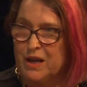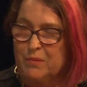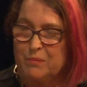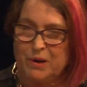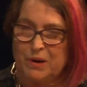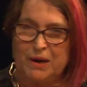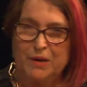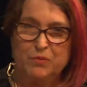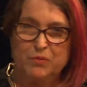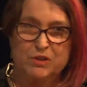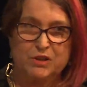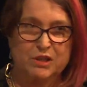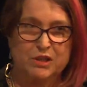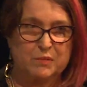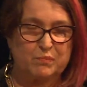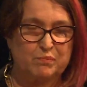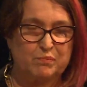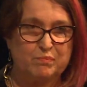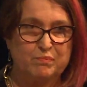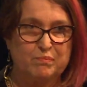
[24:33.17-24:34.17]
But I was
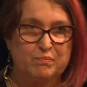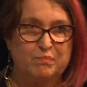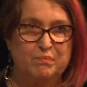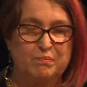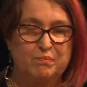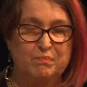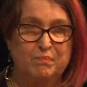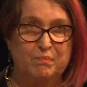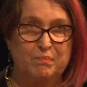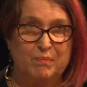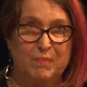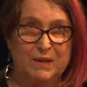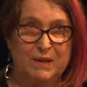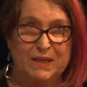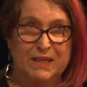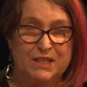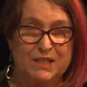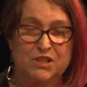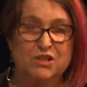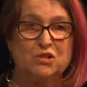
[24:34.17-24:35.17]
just.
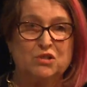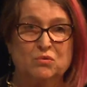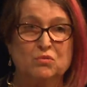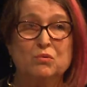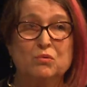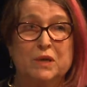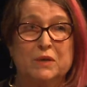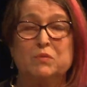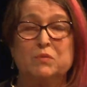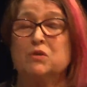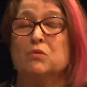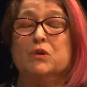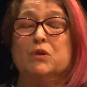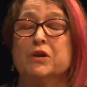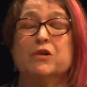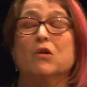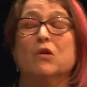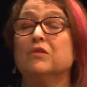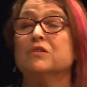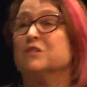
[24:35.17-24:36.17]
It was all a
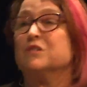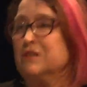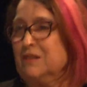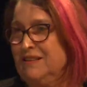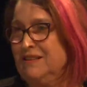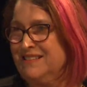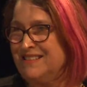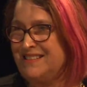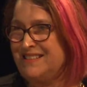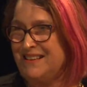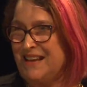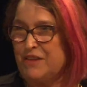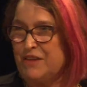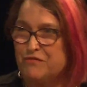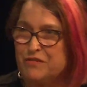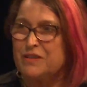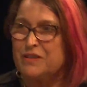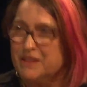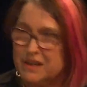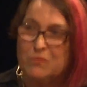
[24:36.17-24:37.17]
nonsense.
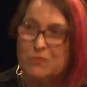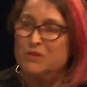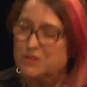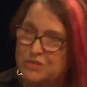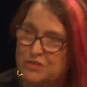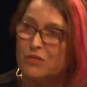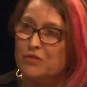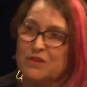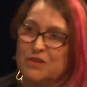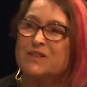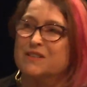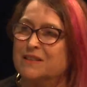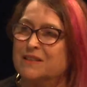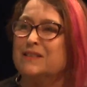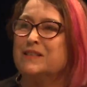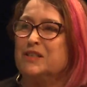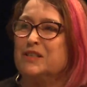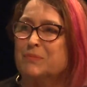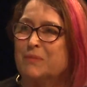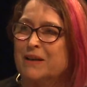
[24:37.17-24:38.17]
Everything was
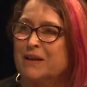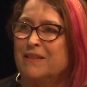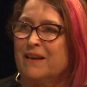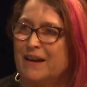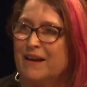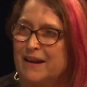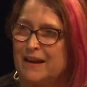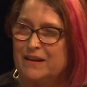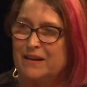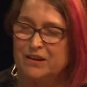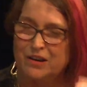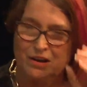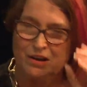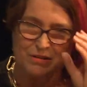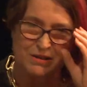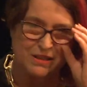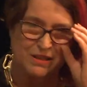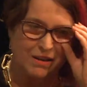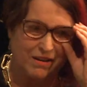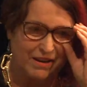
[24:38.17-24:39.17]
nonsense to me there.
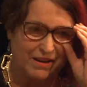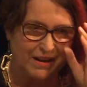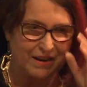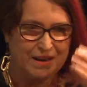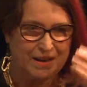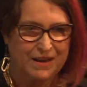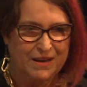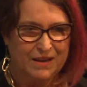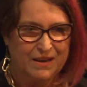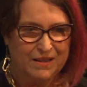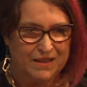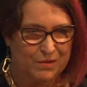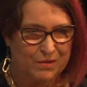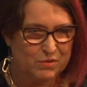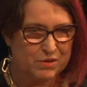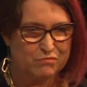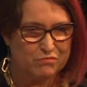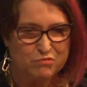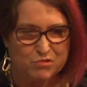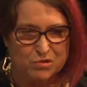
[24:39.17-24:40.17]
It's like there
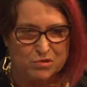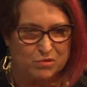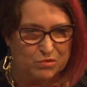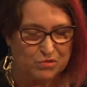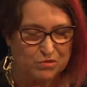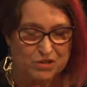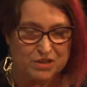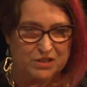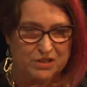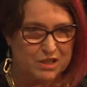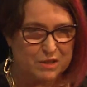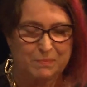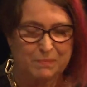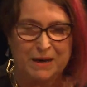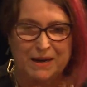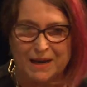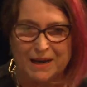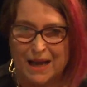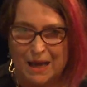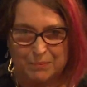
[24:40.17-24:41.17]
were rules that just
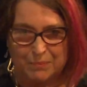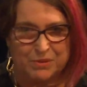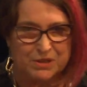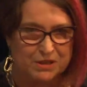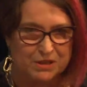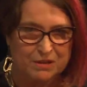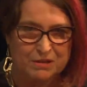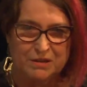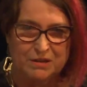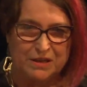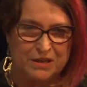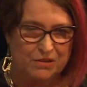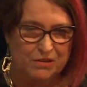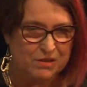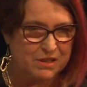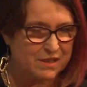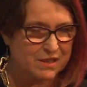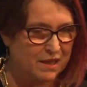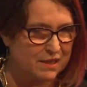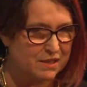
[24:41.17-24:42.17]
made absolutely no
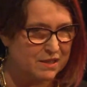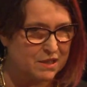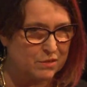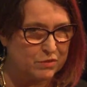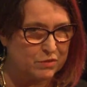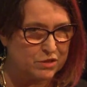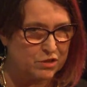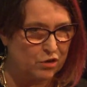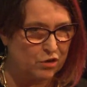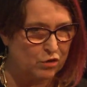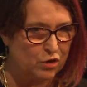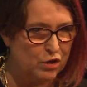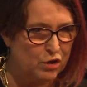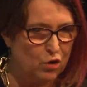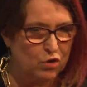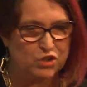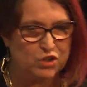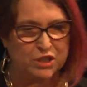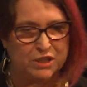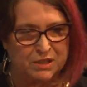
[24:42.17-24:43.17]
sense. There was no
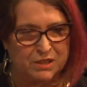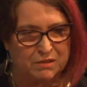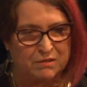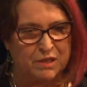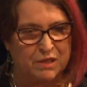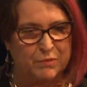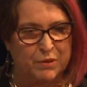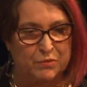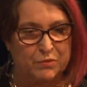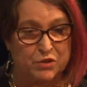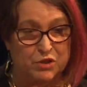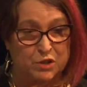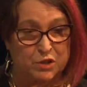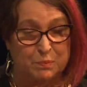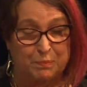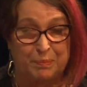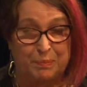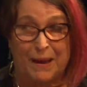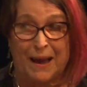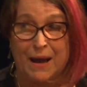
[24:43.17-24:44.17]
logic to them. It was
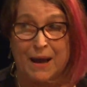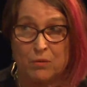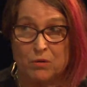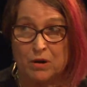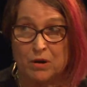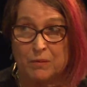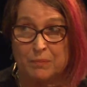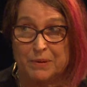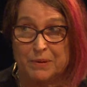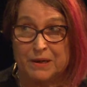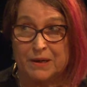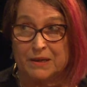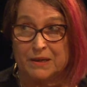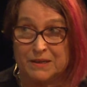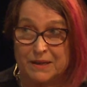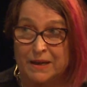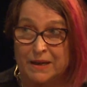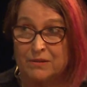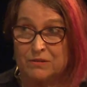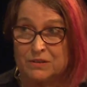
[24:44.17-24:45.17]
just power being
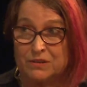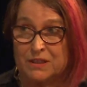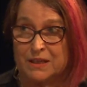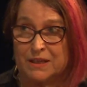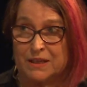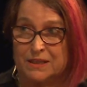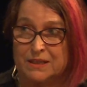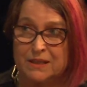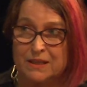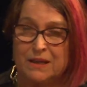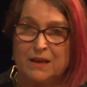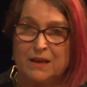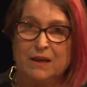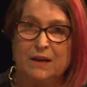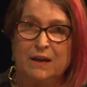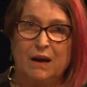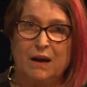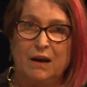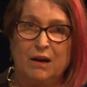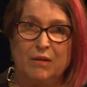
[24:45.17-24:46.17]
yielded.
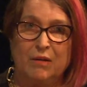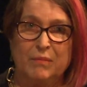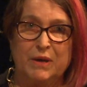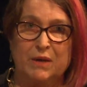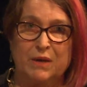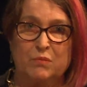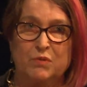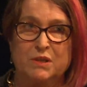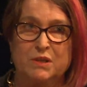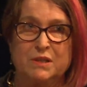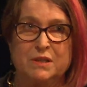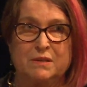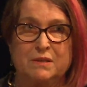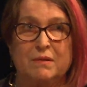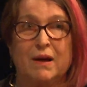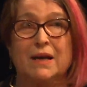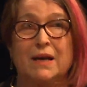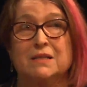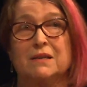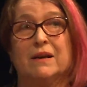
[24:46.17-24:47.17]
Yeah. It was,
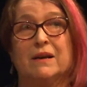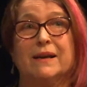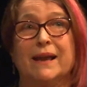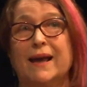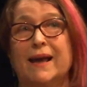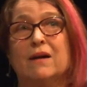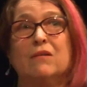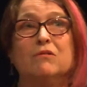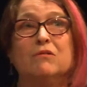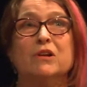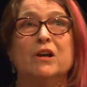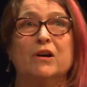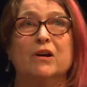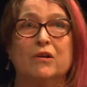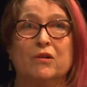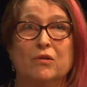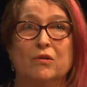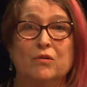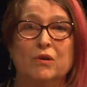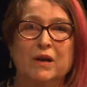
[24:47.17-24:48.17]
as I now
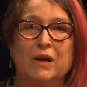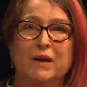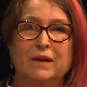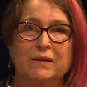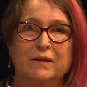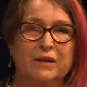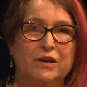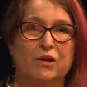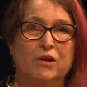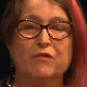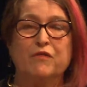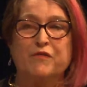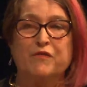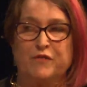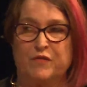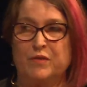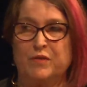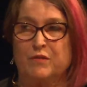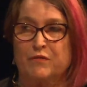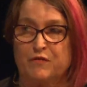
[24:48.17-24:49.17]
know,
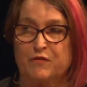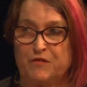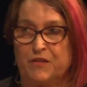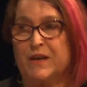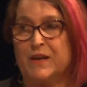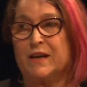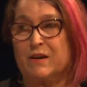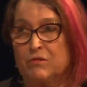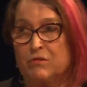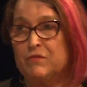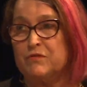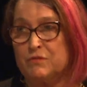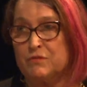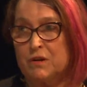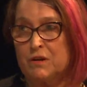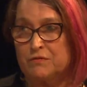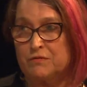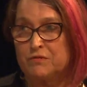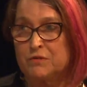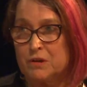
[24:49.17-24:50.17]
the fear
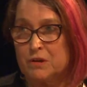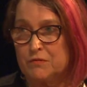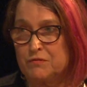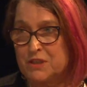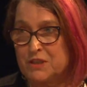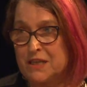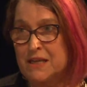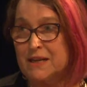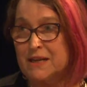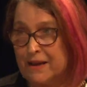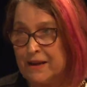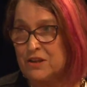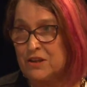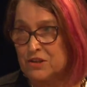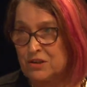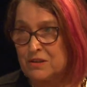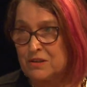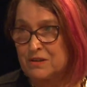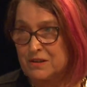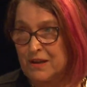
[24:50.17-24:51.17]
of
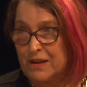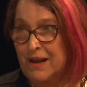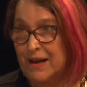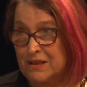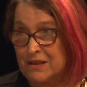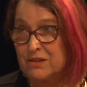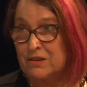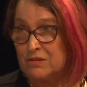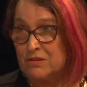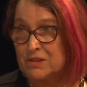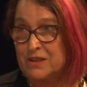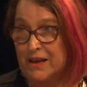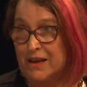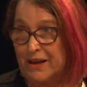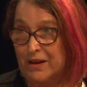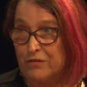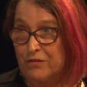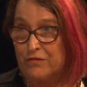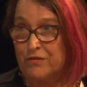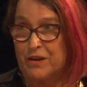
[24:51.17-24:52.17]
teenagers that adults
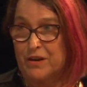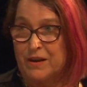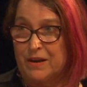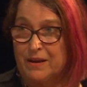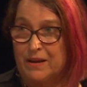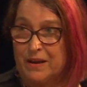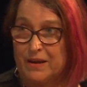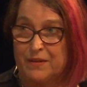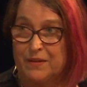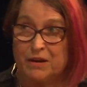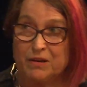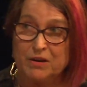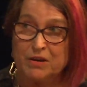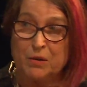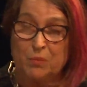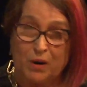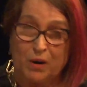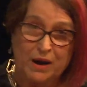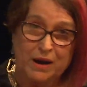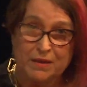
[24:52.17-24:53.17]
have. And the only
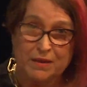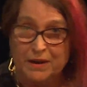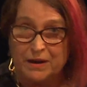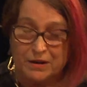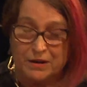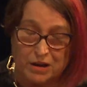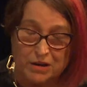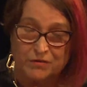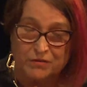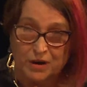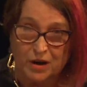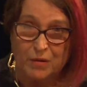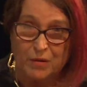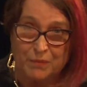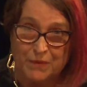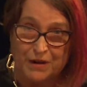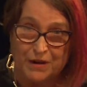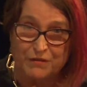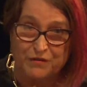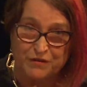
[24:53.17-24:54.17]
way they can overcome
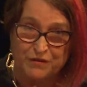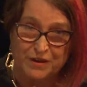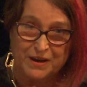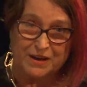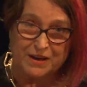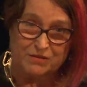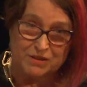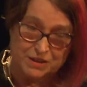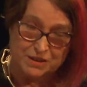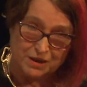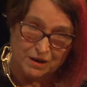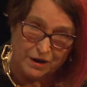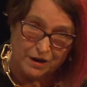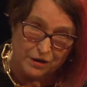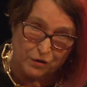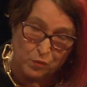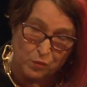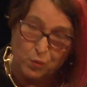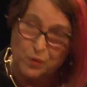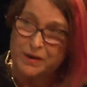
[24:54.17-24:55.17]
that fear is to kind
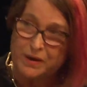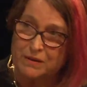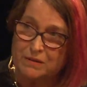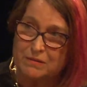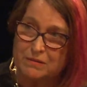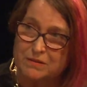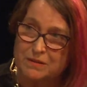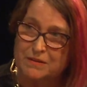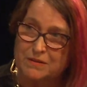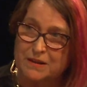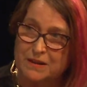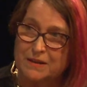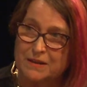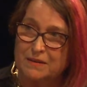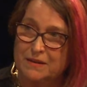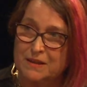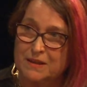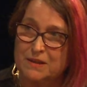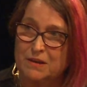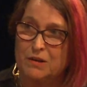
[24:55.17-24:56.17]
of wield
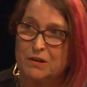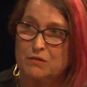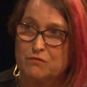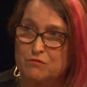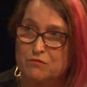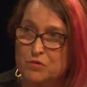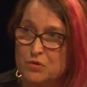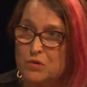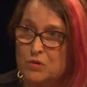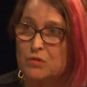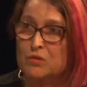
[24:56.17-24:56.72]
these kind of rules.